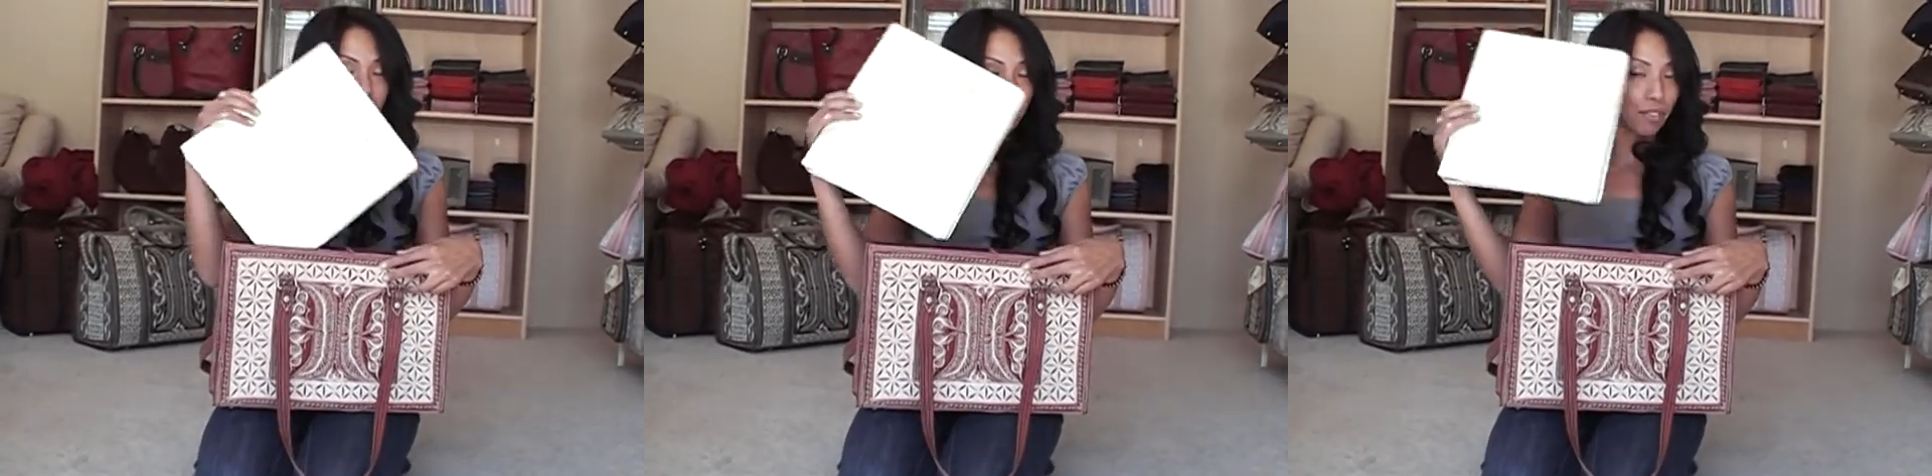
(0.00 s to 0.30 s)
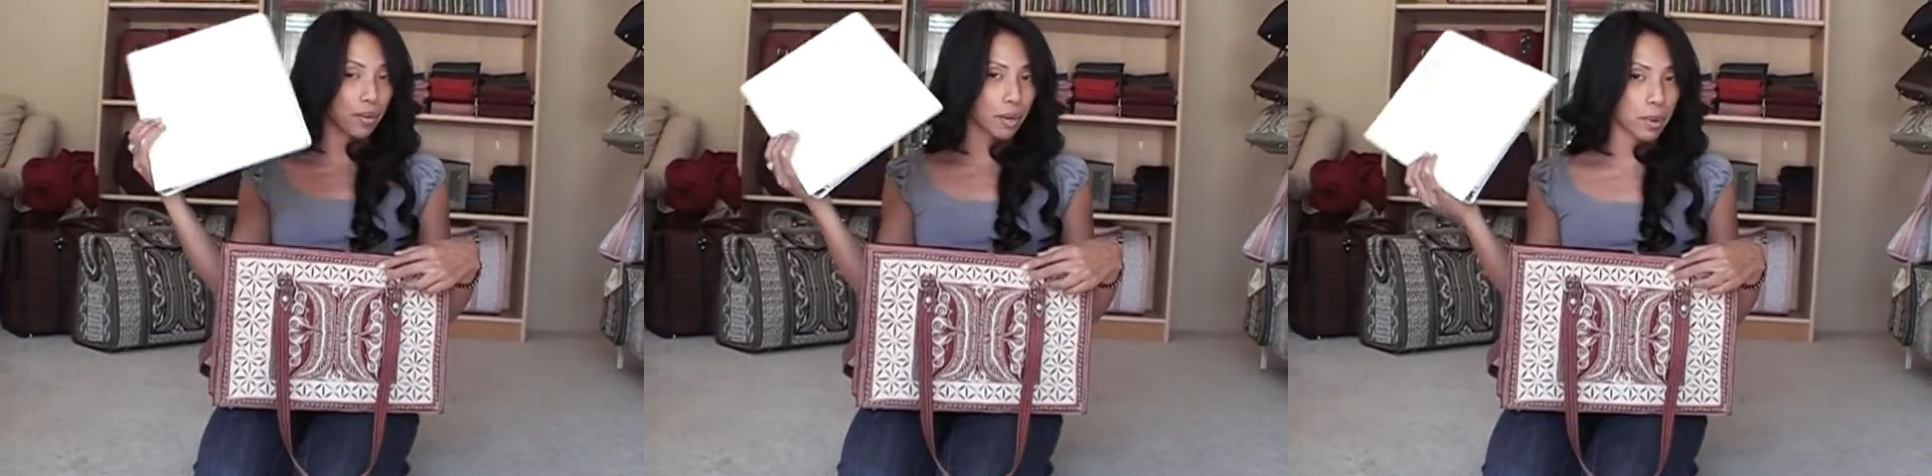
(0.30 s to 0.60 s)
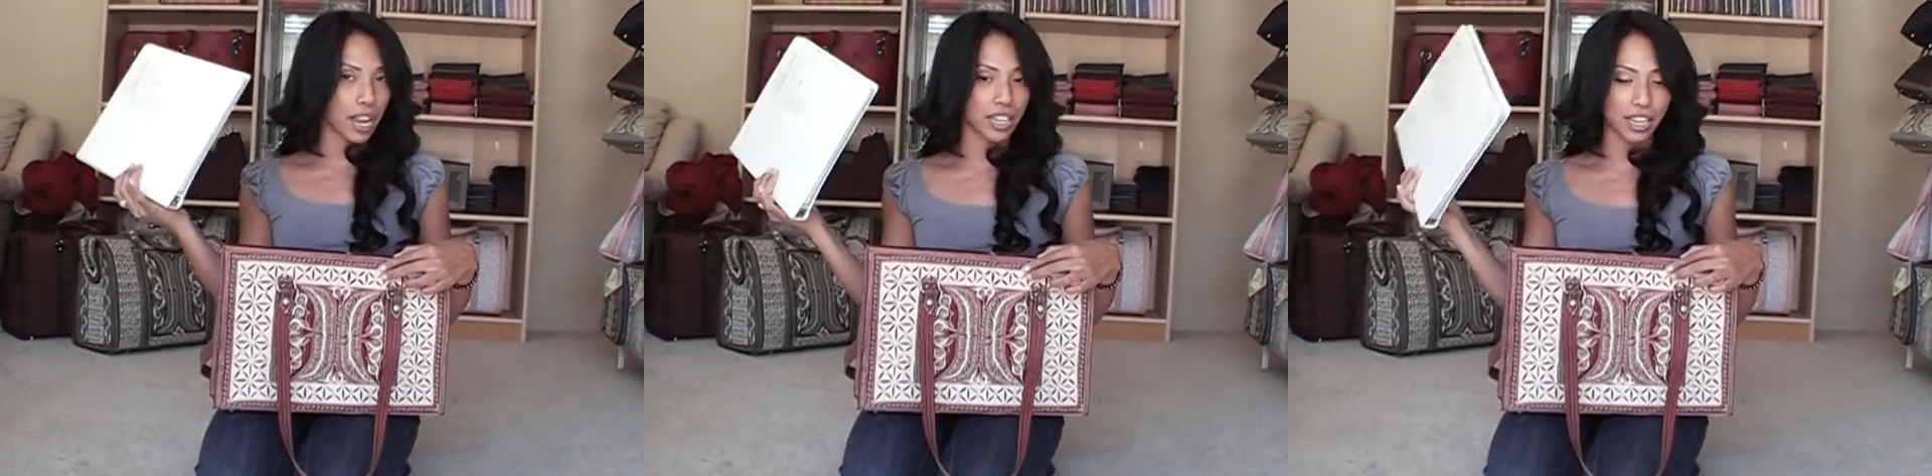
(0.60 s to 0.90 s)
three-ring
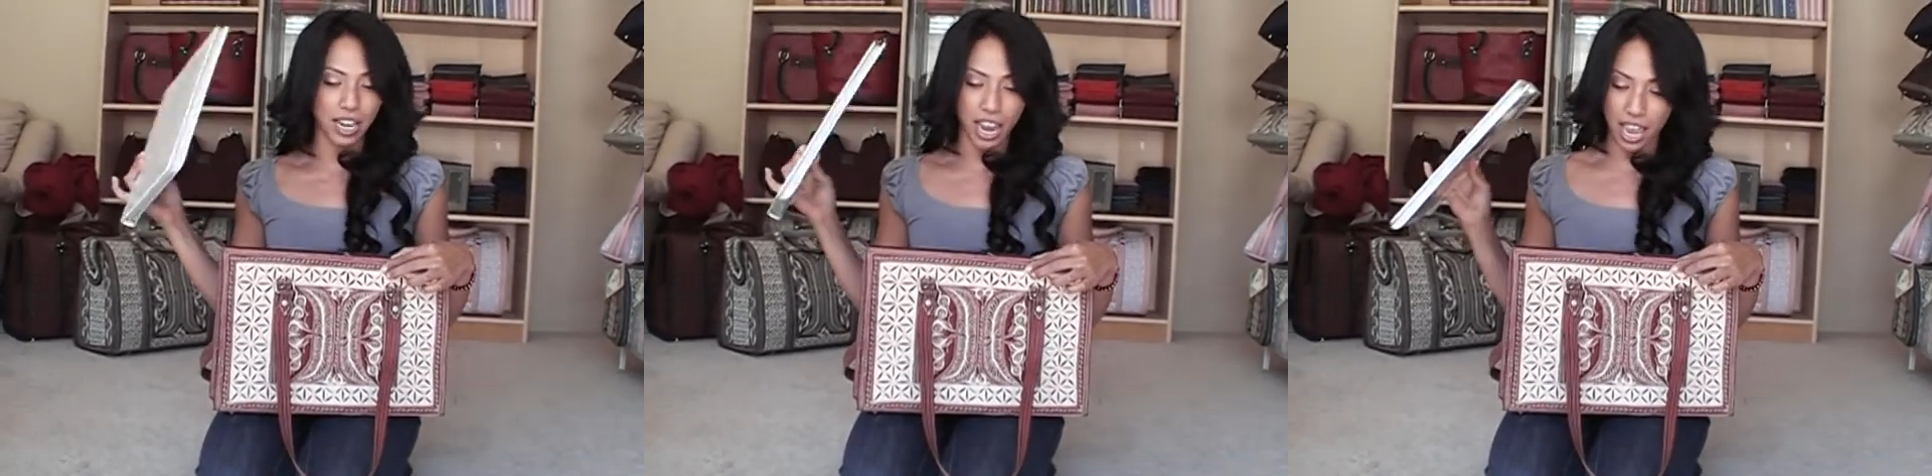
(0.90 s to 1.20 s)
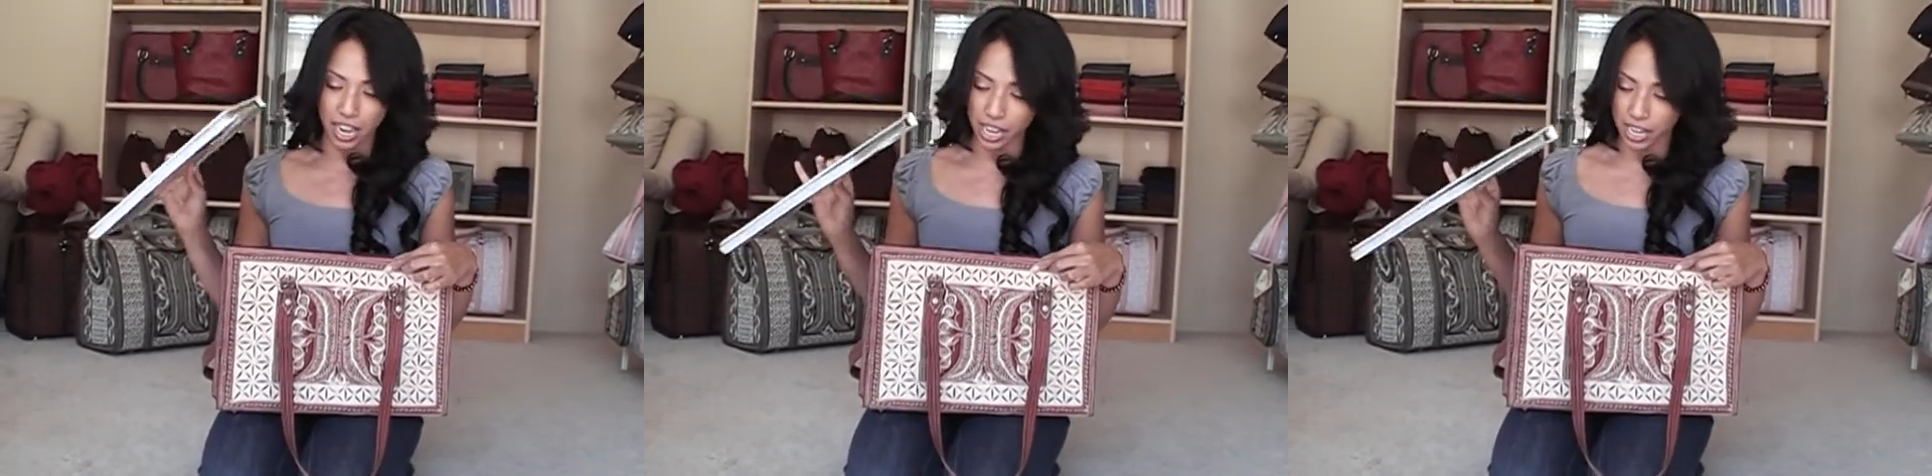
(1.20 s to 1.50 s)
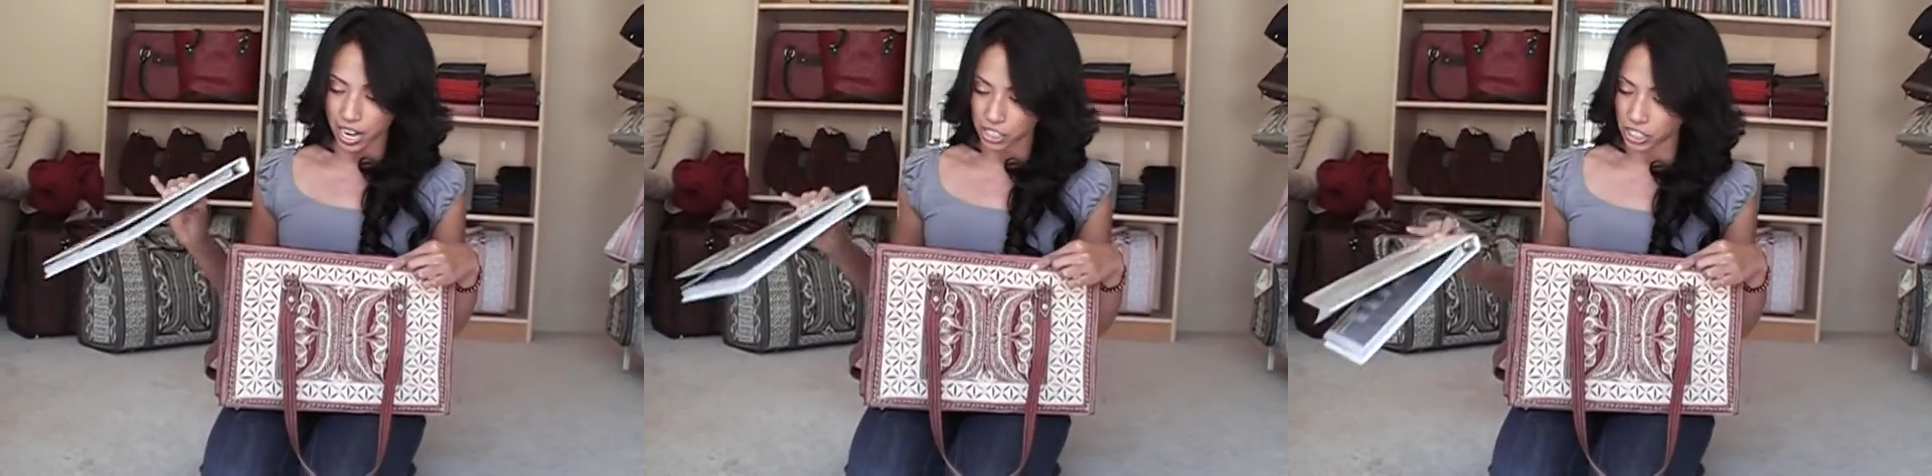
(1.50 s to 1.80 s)
binder, and I
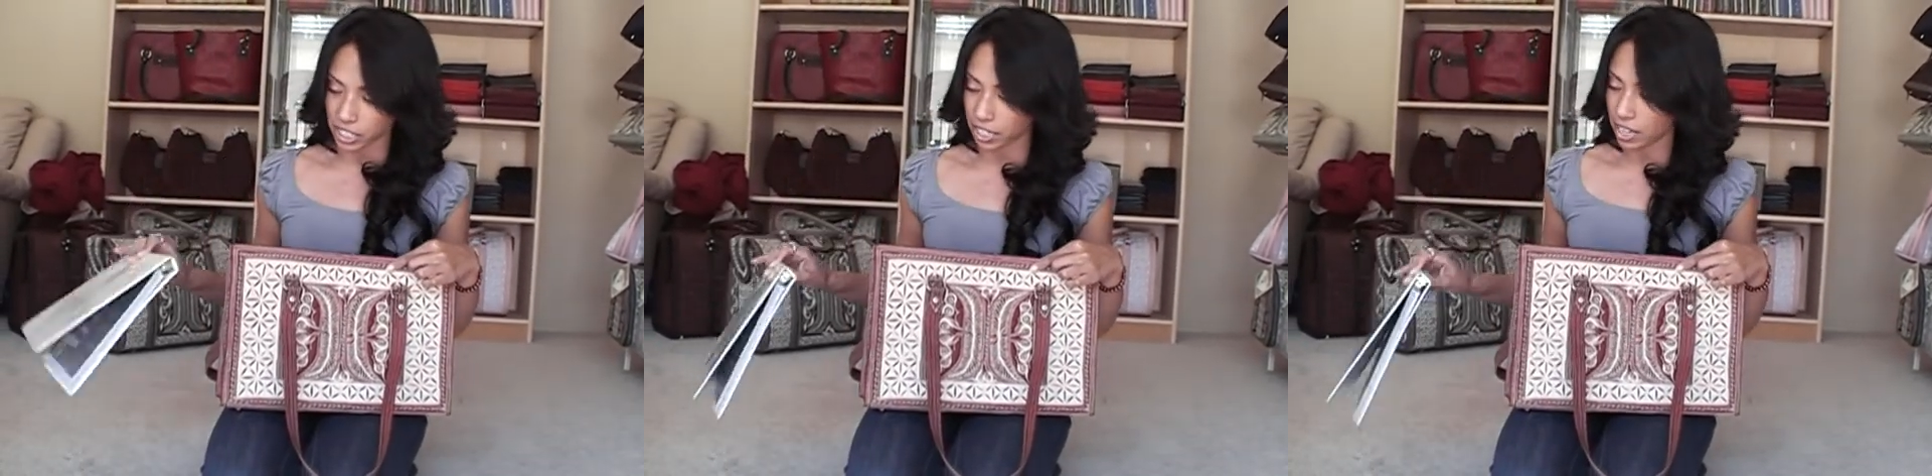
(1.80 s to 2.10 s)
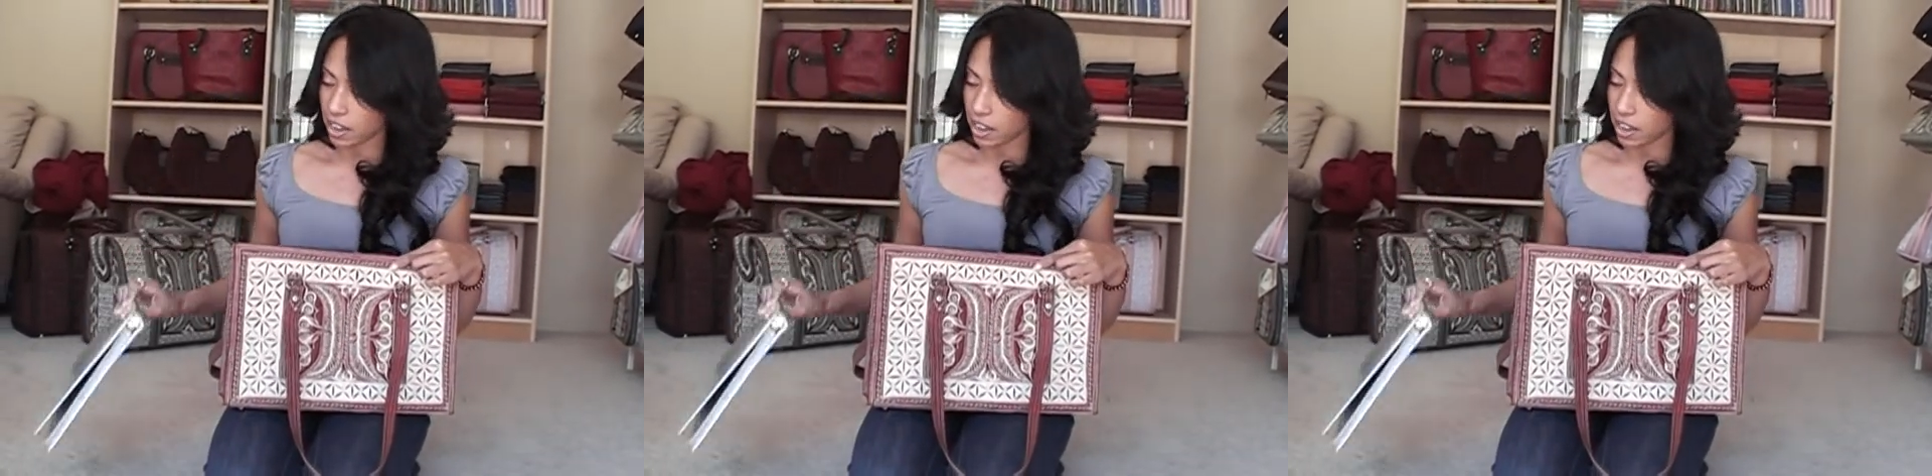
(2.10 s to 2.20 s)
can actually